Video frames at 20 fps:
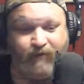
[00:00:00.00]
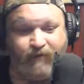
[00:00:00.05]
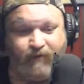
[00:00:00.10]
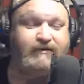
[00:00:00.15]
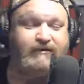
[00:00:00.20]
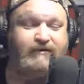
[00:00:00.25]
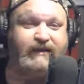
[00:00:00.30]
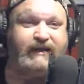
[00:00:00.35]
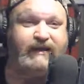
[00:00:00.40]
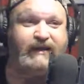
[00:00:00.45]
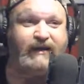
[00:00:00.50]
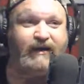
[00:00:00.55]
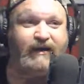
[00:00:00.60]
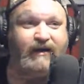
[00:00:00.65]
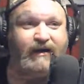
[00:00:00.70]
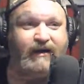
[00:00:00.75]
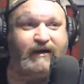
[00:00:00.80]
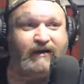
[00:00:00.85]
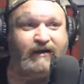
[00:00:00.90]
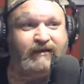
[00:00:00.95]
we're under the
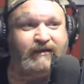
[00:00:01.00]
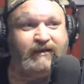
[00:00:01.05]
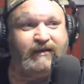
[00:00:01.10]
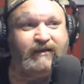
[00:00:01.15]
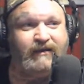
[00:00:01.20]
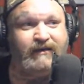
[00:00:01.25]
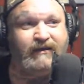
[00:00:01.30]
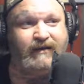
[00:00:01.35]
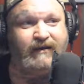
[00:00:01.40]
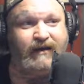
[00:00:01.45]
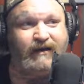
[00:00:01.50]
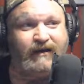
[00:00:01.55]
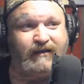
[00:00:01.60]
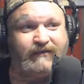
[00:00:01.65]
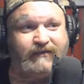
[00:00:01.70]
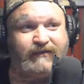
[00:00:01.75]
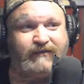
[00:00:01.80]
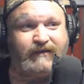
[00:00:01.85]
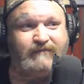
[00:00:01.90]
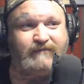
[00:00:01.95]
uh,
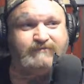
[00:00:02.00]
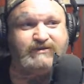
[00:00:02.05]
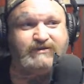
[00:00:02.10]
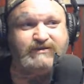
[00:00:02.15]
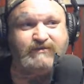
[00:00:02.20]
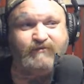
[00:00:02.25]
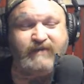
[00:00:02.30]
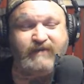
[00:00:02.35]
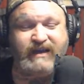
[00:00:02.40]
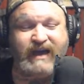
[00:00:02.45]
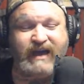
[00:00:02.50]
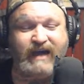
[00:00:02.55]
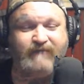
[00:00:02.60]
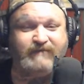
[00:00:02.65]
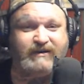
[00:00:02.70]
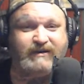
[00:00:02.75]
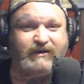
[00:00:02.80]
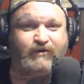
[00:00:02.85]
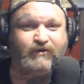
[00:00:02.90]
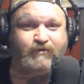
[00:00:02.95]
assumption we have
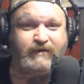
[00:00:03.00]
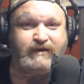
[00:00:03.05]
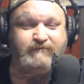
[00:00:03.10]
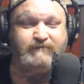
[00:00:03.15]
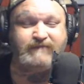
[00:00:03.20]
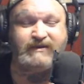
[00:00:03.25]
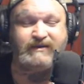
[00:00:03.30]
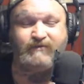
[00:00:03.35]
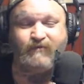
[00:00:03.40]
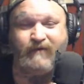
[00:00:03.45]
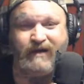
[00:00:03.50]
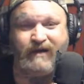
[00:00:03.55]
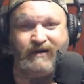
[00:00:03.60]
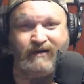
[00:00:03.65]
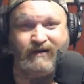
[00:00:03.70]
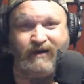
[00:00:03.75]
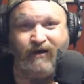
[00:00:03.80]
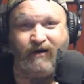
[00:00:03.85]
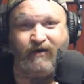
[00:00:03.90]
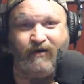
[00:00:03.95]
an agreement
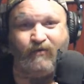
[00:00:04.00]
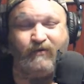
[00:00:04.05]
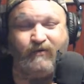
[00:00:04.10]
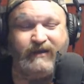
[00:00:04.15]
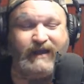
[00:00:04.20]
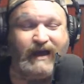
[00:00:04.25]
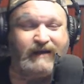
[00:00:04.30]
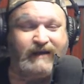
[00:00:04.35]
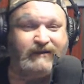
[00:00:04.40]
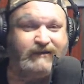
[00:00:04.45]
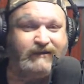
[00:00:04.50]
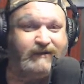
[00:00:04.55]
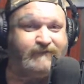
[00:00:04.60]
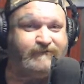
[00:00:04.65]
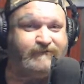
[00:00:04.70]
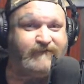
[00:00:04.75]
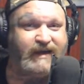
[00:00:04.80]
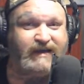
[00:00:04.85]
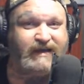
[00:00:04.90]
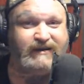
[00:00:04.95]
where oh, we got to
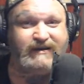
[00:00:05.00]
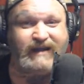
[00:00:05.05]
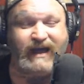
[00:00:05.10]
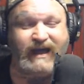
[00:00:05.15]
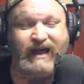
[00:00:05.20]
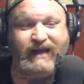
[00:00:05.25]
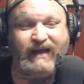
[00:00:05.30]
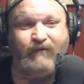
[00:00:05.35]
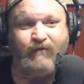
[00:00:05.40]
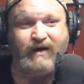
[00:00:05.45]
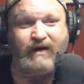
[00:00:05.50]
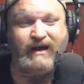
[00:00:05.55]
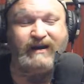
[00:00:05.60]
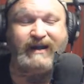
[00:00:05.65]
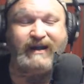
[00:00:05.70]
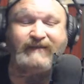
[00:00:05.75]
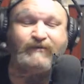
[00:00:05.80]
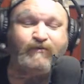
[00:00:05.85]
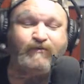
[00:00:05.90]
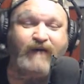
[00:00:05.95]
defend Taiwan.
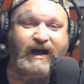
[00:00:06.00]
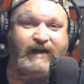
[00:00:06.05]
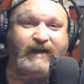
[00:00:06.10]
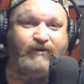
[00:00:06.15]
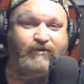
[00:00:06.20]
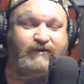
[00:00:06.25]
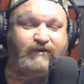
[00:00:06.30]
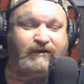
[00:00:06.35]
That's why I